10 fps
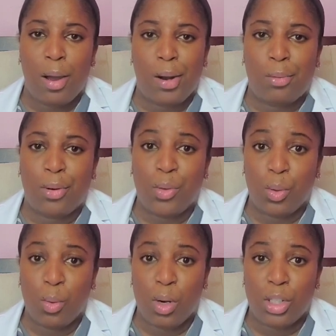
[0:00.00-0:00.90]
review
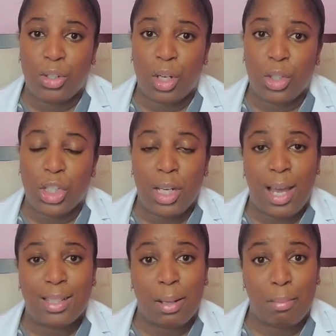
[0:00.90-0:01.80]
course, you know, she
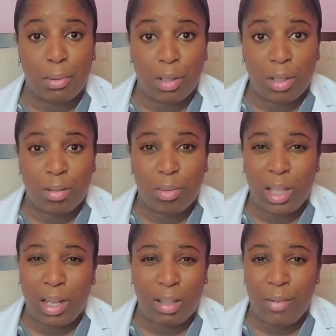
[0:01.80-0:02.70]
has a book with
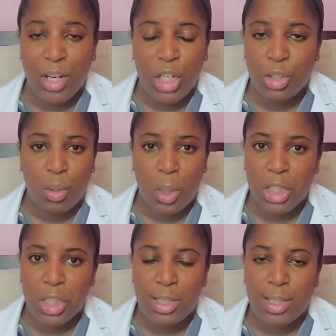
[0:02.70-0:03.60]
like 1,100
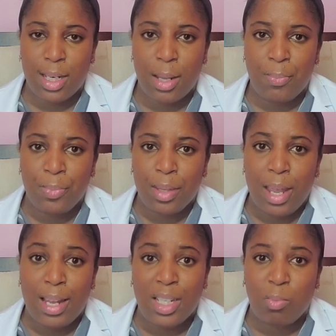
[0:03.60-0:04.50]
questions in it,
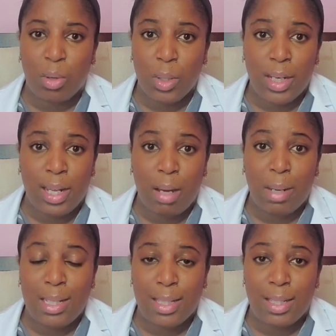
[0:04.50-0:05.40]
and it's broken down
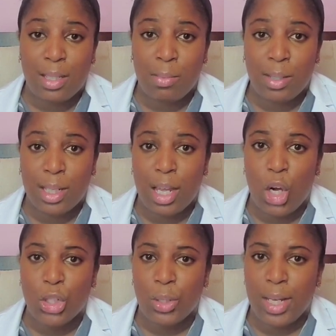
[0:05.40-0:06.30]
by systems. It
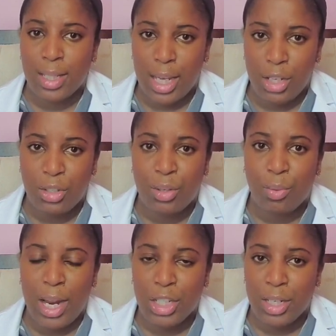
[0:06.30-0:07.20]
also has answers and
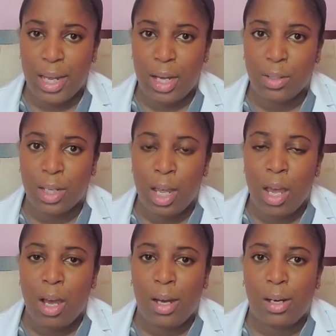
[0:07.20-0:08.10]
rationales.
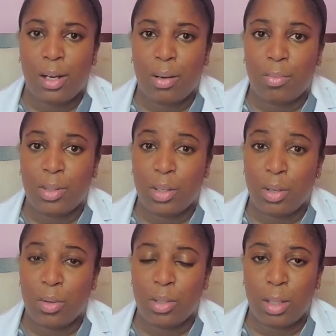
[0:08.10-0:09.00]

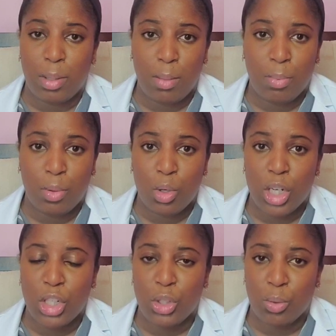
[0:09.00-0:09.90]
So some people
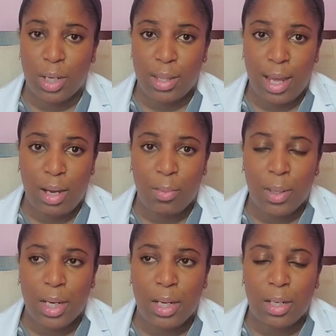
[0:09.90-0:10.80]
enjoy that
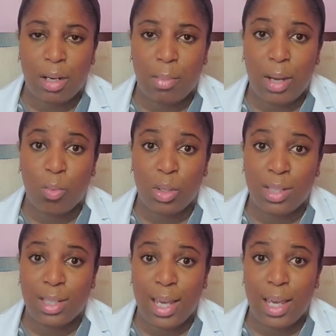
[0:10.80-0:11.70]
one. I will
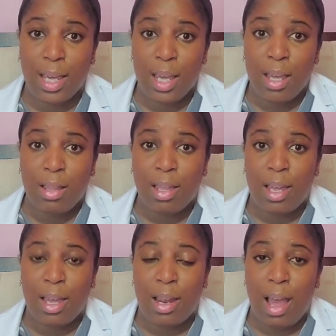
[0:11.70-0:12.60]
say
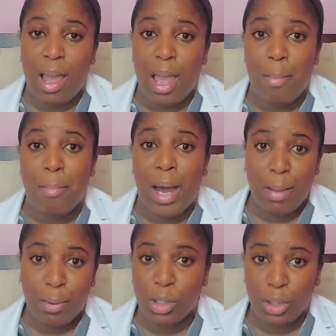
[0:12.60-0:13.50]
that in my
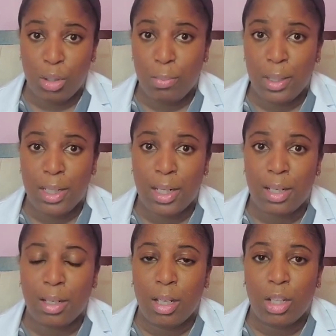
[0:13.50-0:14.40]
personal
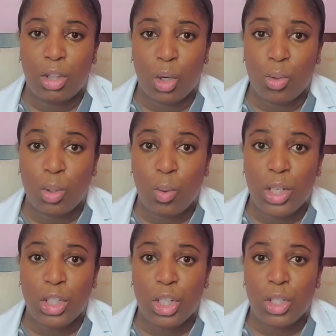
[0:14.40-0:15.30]
opinion, those
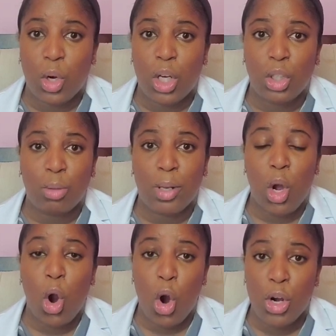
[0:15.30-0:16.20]
questions are a little bit
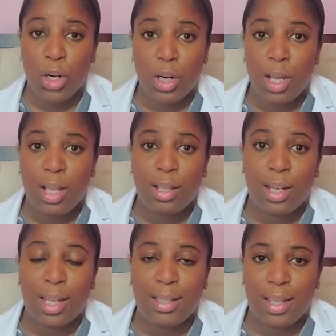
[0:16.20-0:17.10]
harder than
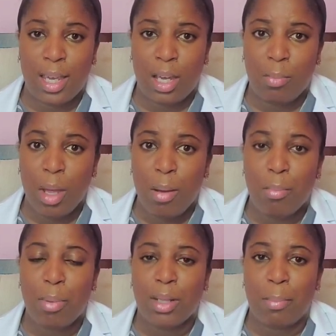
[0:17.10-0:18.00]
the exam,
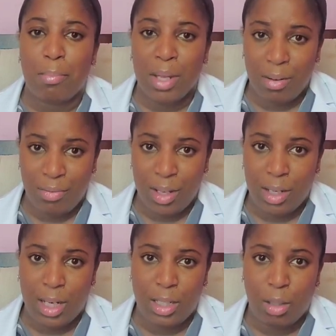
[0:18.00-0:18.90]
but the benefit that
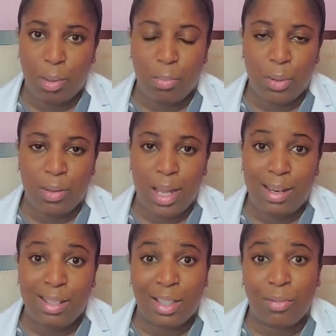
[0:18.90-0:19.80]
I tell people on that
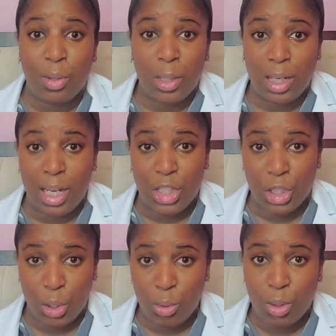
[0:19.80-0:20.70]
is if you can answer
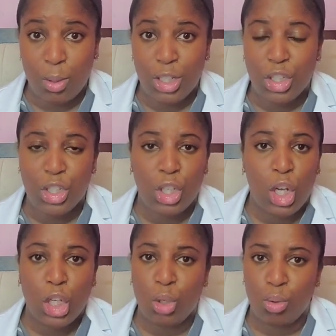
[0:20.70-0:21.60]
those questions,
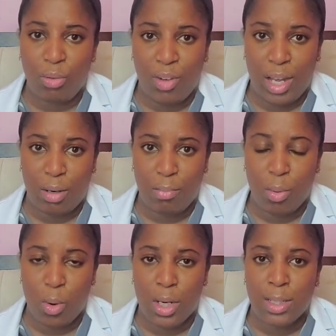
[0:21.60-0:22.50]
you'll do fine on
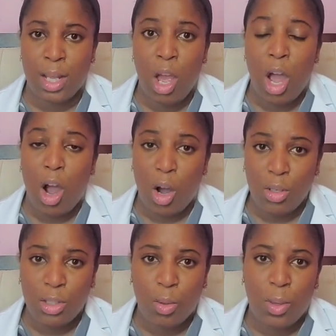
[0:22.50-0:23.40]
boards.
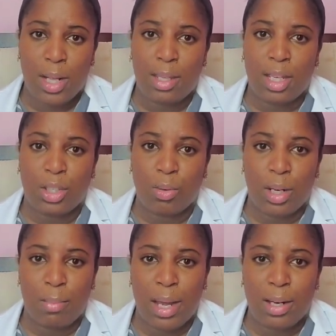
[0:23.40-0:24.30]
Also, what I think is great
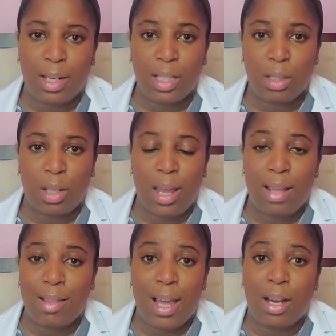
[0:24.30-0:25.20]
about it is
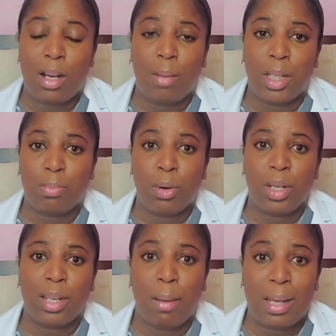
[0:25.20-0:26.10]
that it's
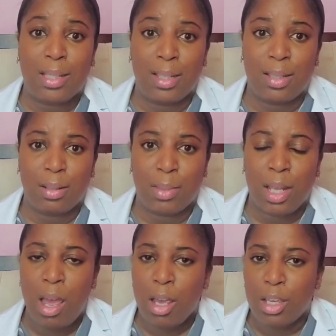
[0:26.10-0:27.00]
broken down by systems.
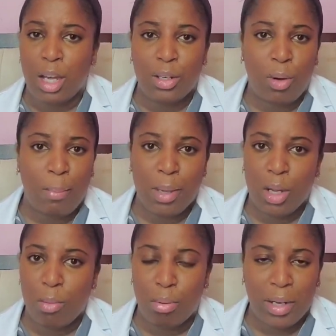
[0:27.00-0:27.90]
Y'all know I'm big
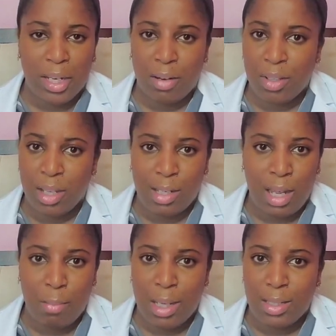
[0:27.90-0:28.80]
on breaking everything
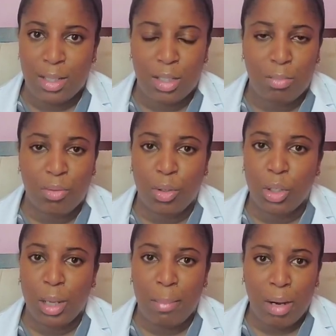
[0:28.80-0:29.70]
down by systems. If you
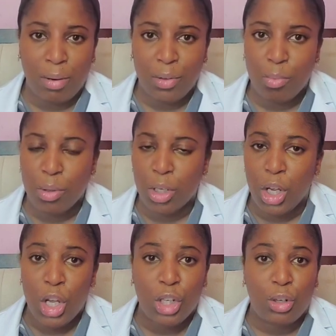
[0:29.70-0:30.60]
look at my review book,
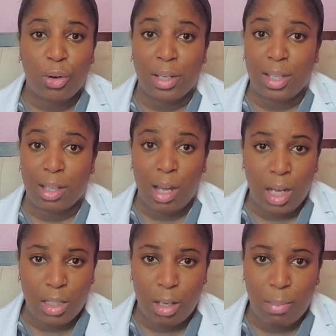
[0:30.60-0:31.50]
you're going to get the
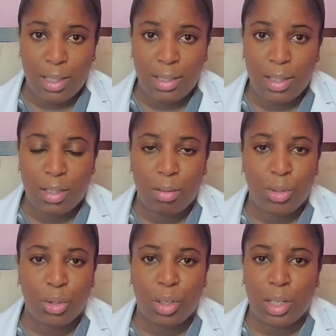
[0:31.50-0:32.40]
content by systems,
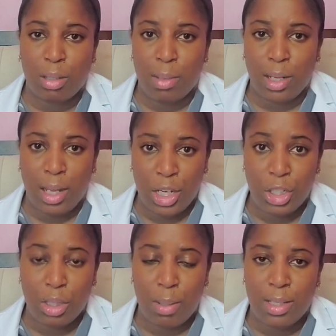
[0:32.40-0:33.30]
you're going to get the
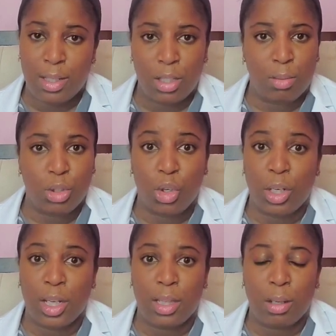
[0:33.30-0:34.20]
medications by systems, you're
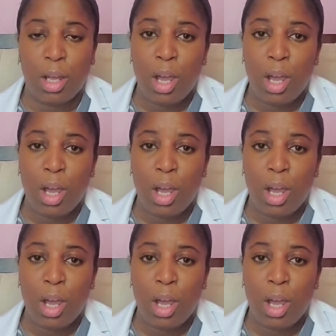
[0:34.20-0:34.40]
going to get the